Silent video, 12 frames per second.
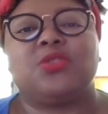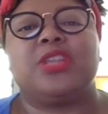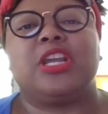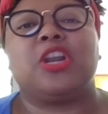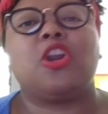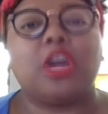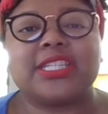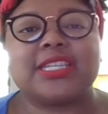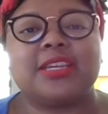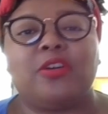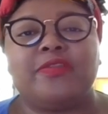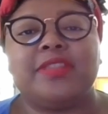So the
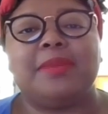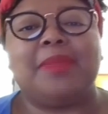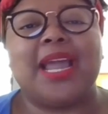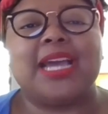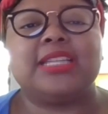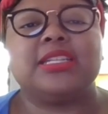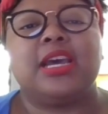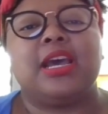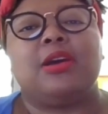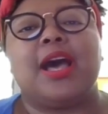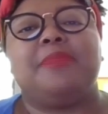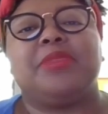clotting of the blood
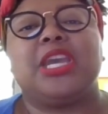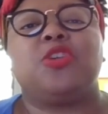um,